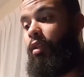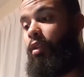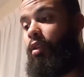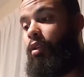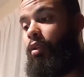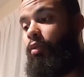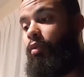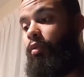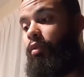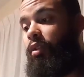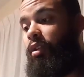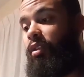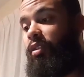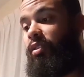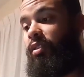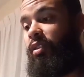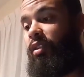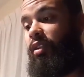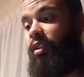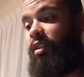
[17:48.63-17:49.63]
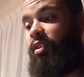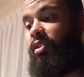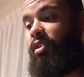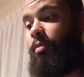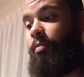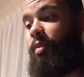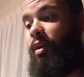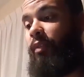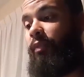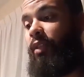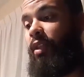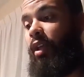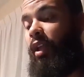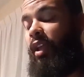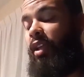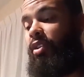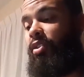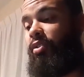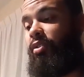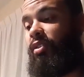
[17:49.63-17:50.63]
you know, is uh, is above the
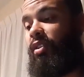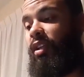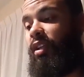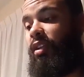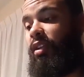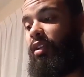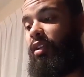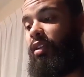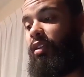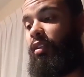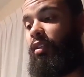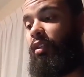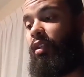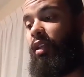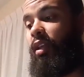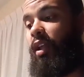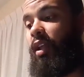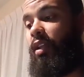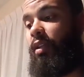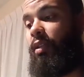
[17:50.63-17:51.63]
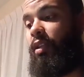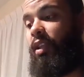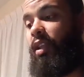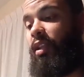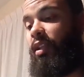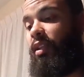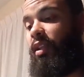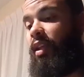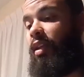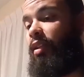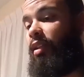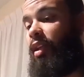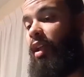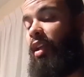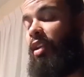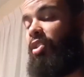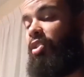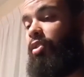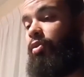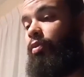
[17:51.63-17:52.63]
angels and uh, can can tell the
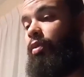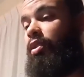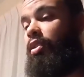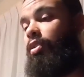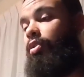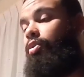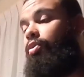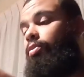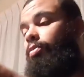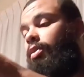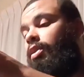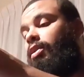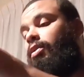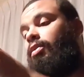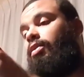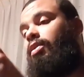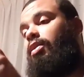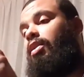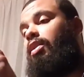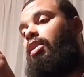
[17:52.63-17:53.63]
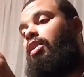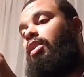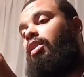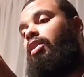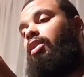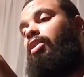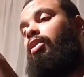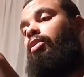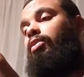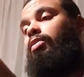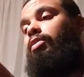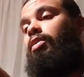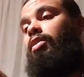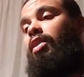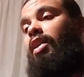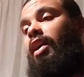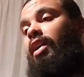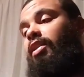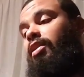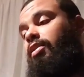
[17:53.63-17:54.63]
angels what to do, man. You know,
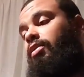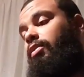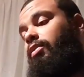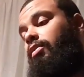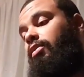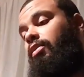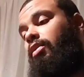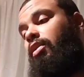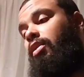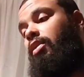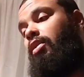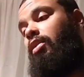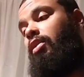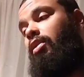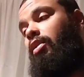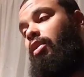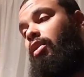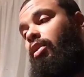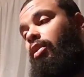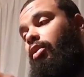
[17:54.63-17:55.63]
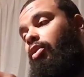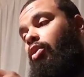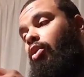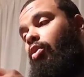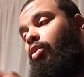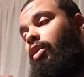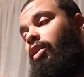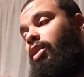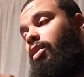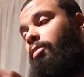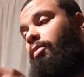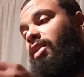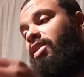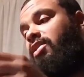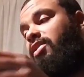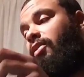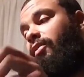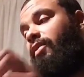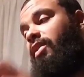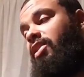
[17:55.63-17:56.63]
like uh, go in the
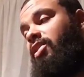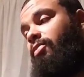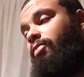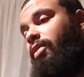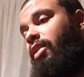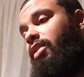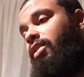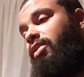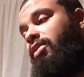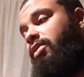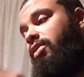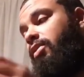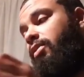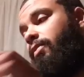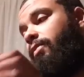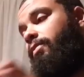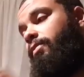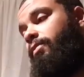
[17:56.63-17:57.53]
midst of these brothers.